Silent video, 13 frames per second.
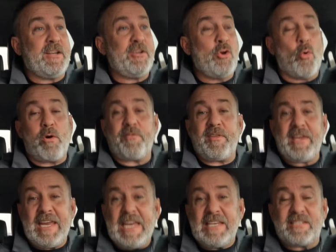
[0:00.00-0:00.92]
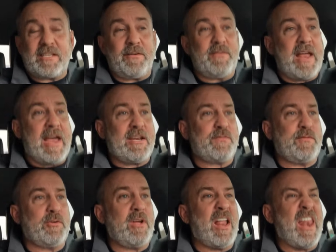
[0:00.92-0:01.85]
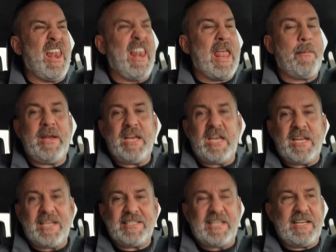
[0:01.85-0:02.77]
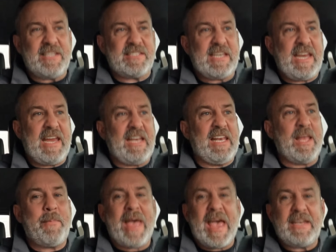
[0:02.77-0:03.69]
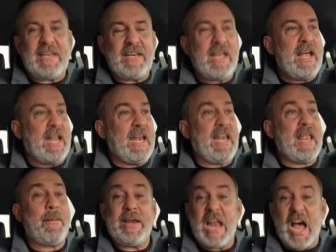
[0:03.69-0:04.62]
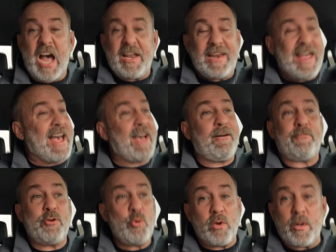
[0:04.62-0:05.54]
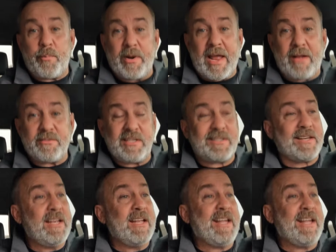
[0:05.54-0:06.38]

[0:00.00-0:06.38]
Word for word: northeast of Nashville, Lebanon, Tennessee. Lebanon, however you want to pronounce it.